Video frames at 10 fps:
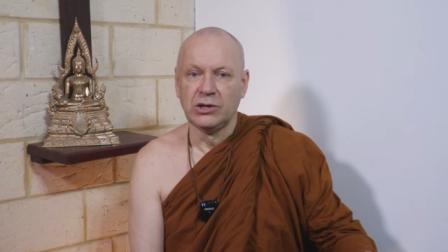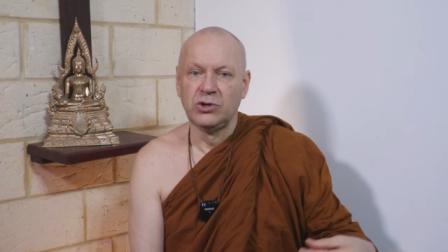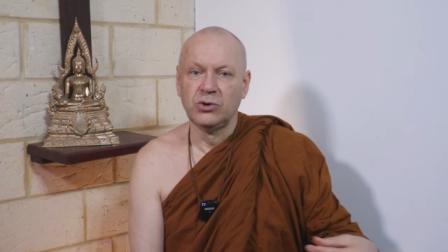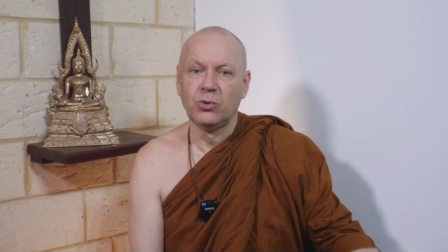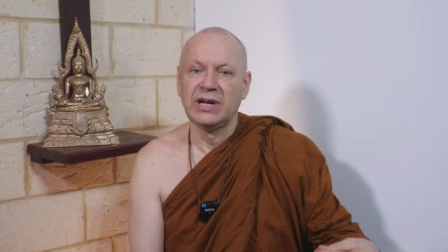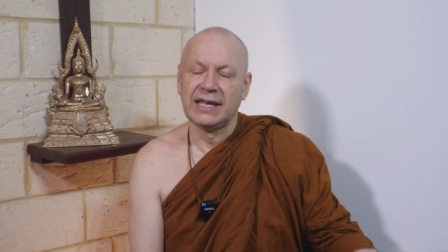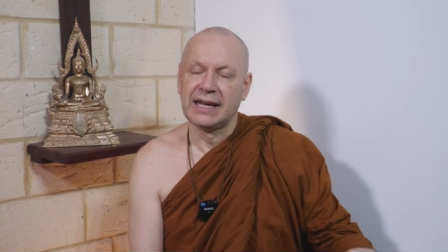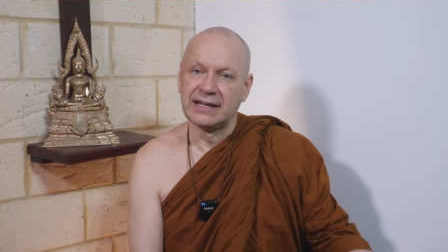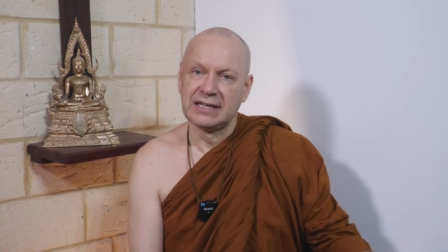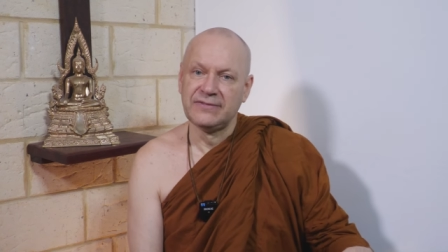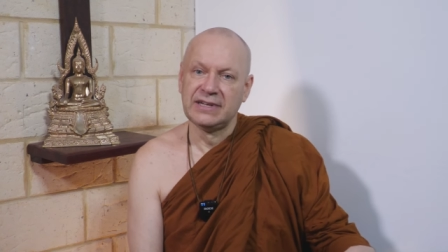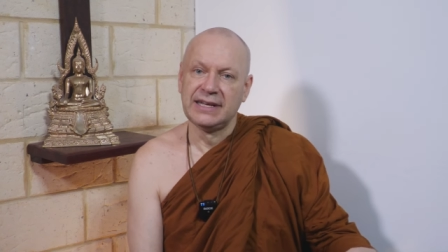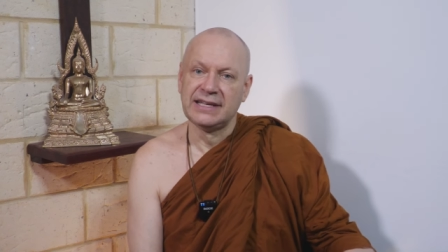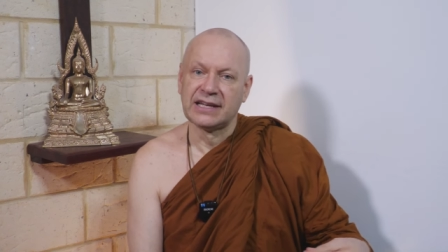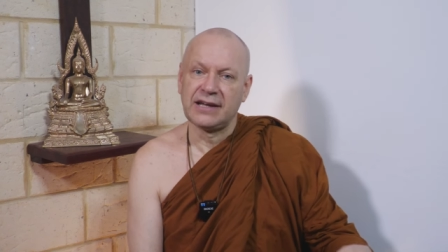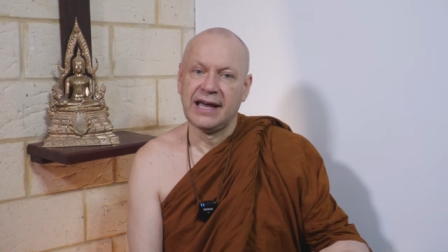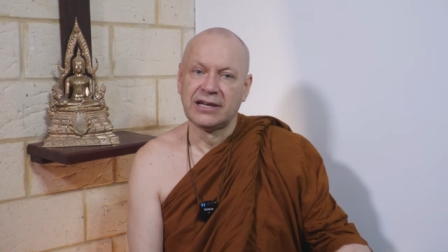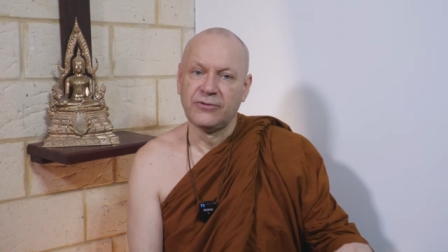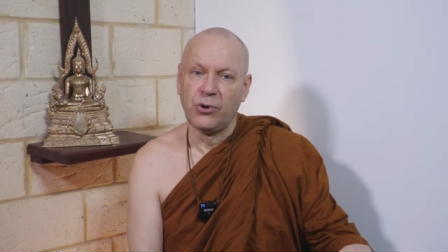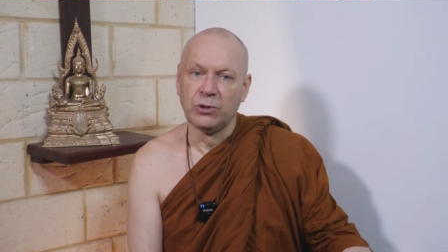Doing an activity is a
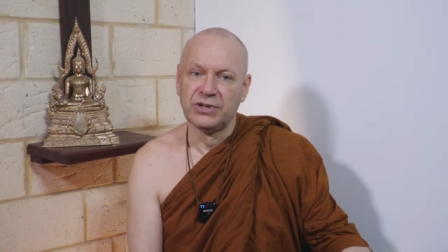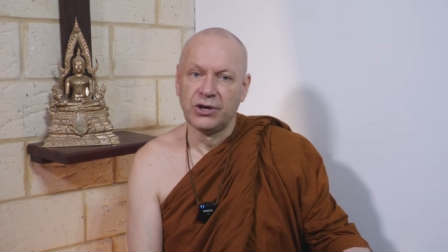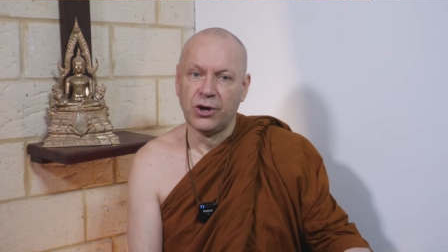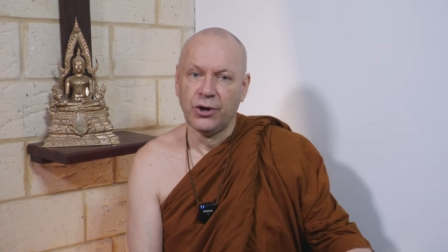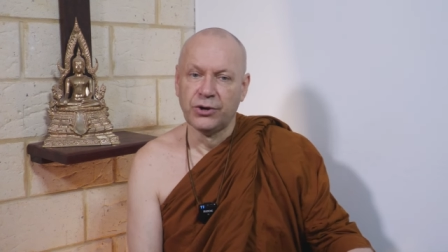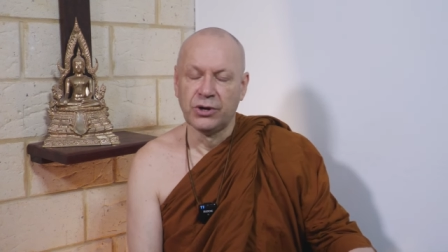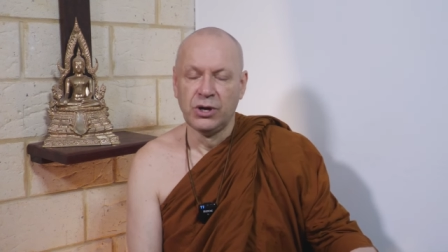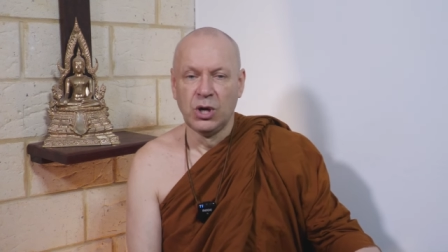kind of holding on,